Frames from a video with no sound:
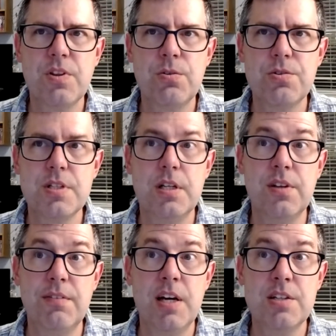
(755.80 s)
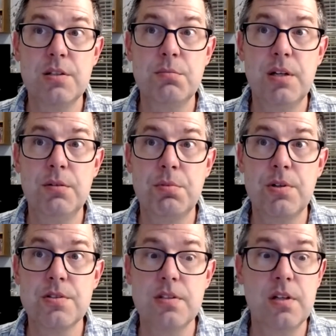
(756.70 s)
through zines, I've actually met in
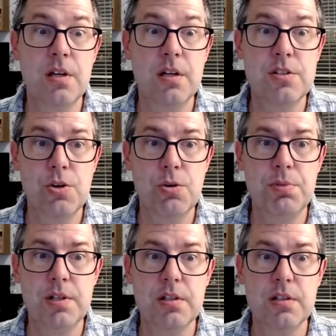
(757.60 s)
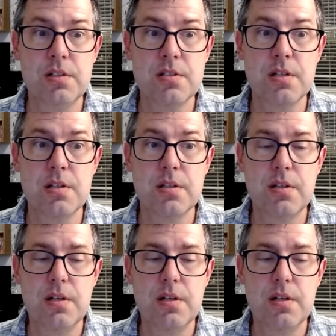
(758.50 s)
person, Joe Beal, he's a